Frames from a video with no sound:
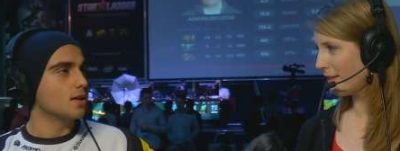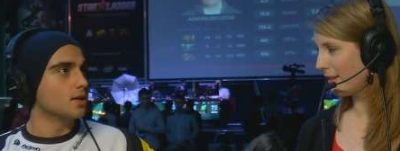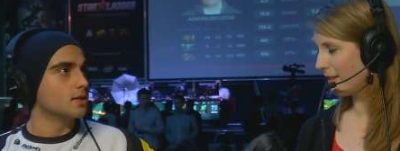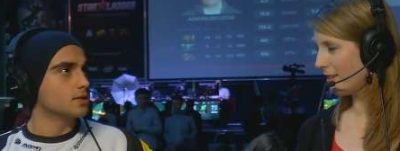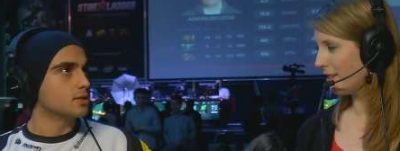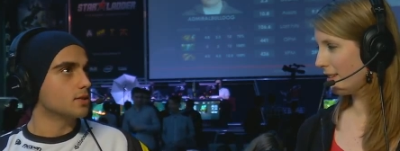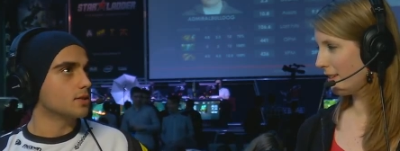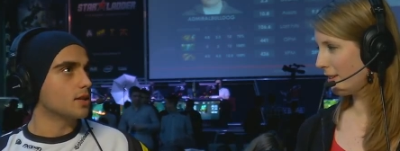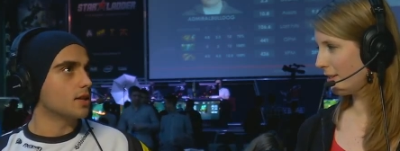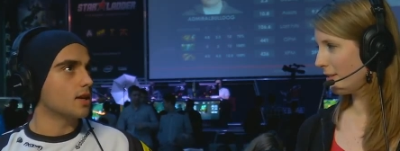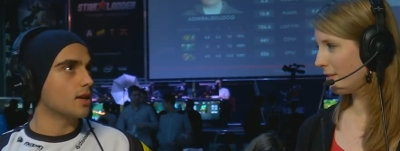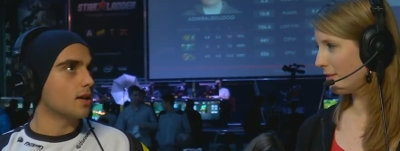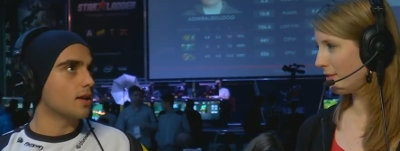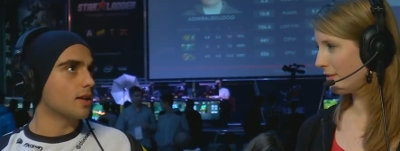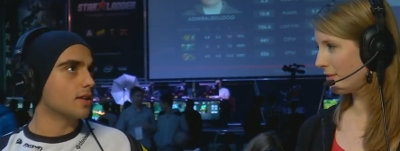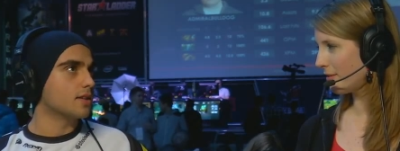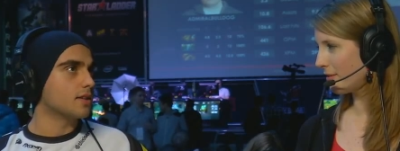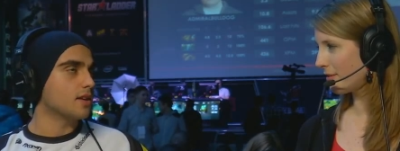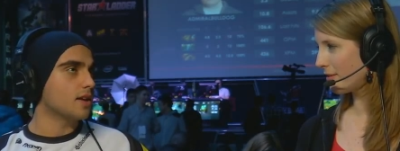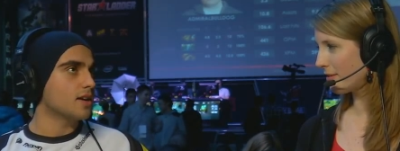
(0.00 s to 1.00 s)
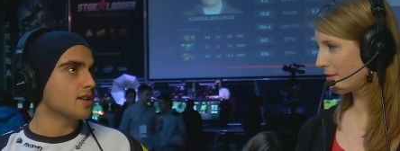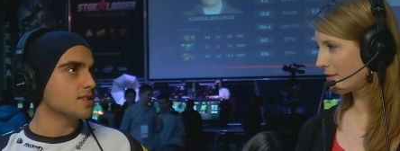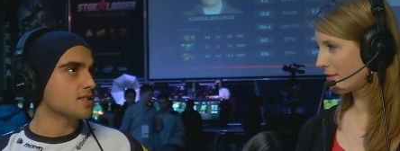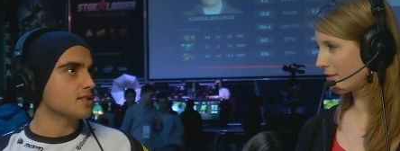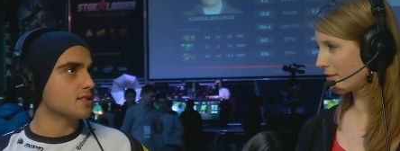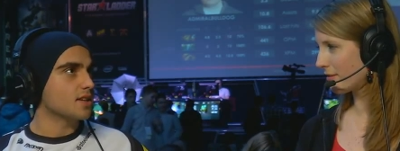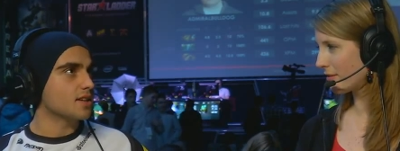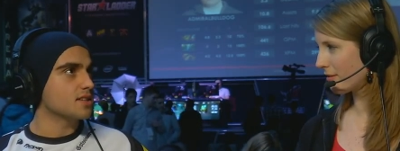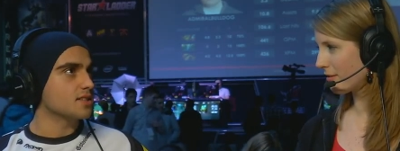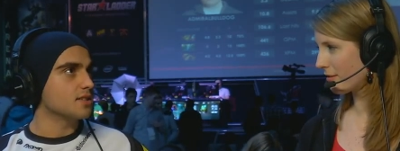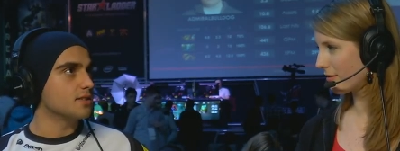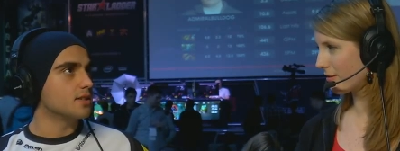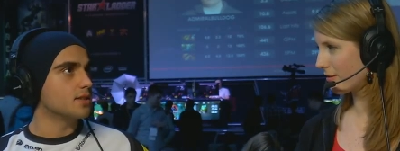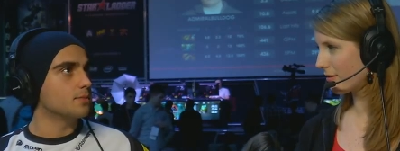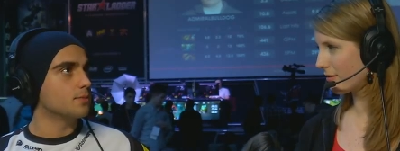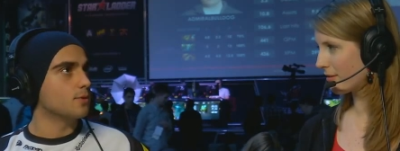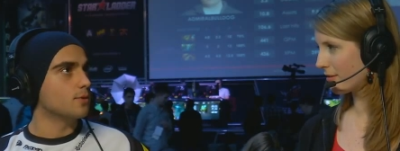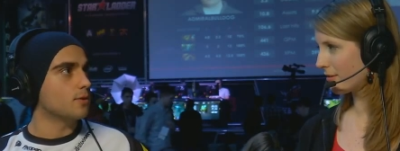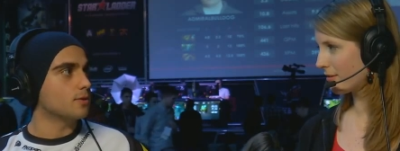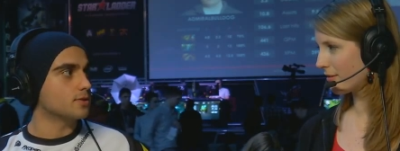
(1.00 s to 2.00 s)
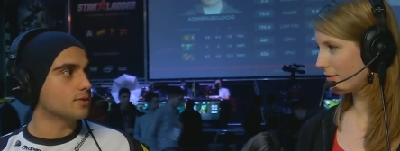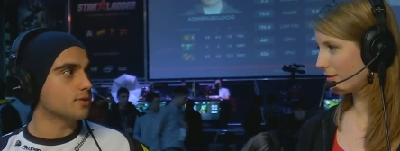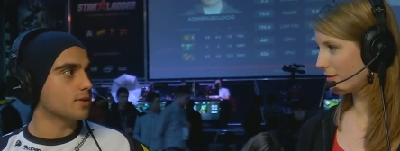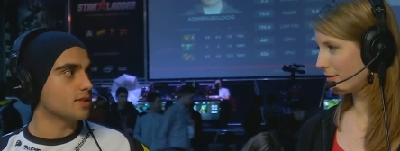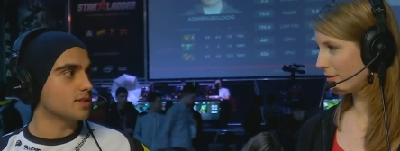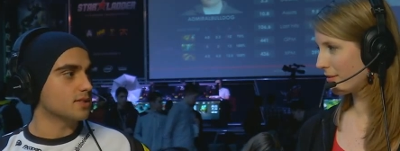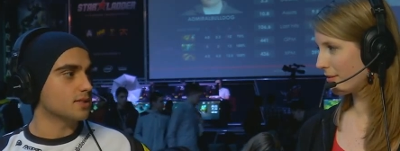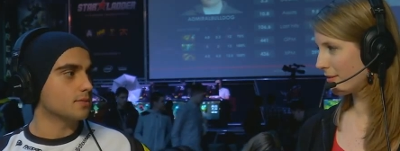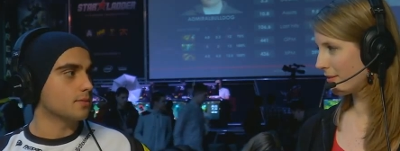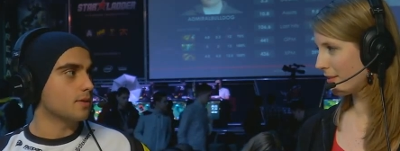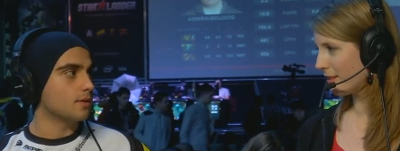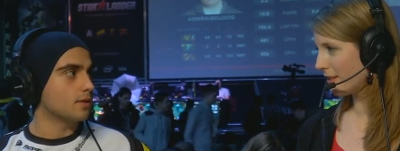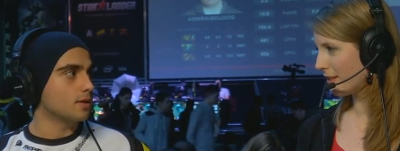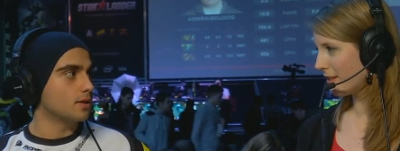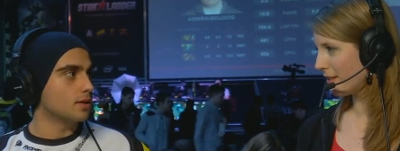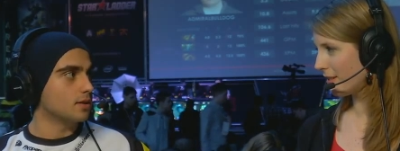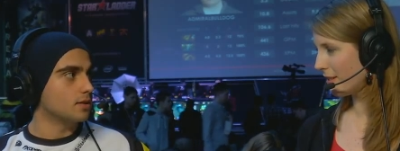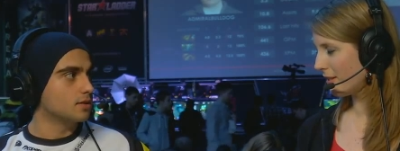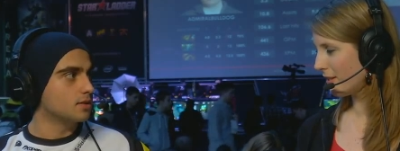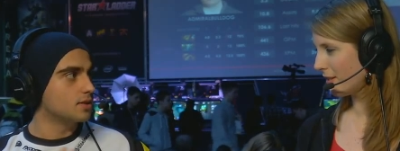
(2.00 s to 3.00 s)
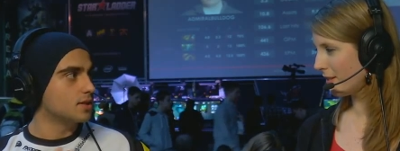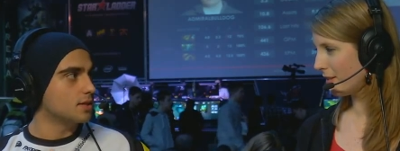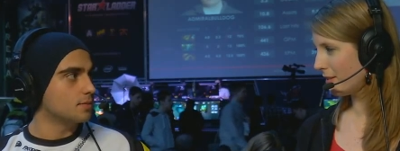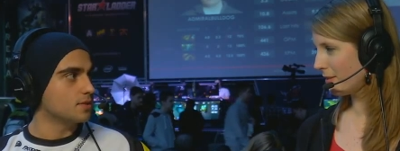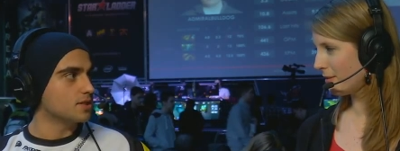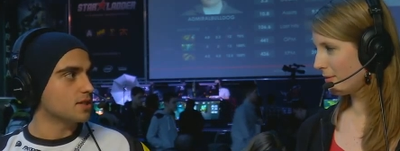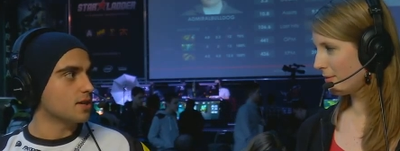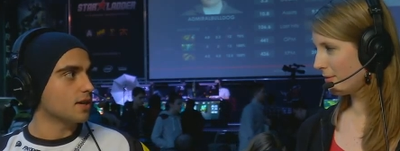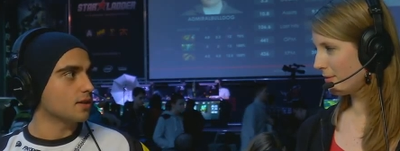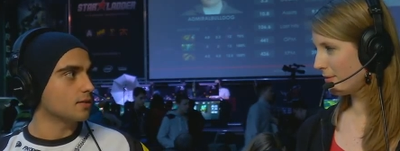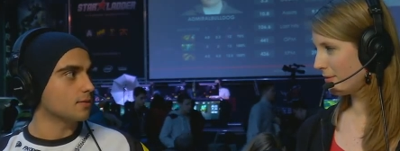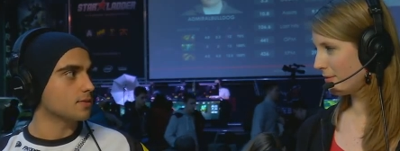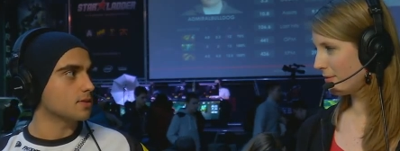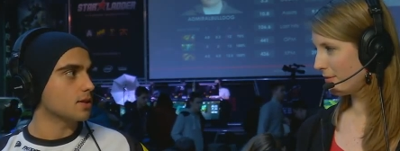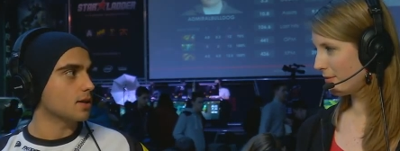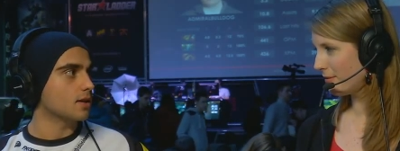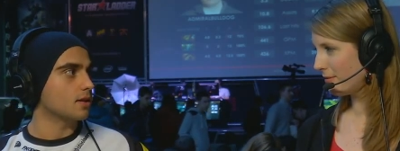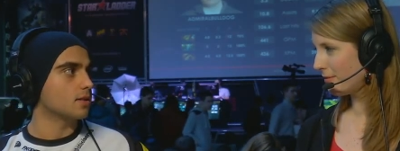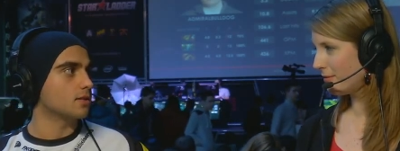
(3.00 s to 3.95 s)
Speaker 1: So the and Alliance is actually a team who also has a very teamish kind of style.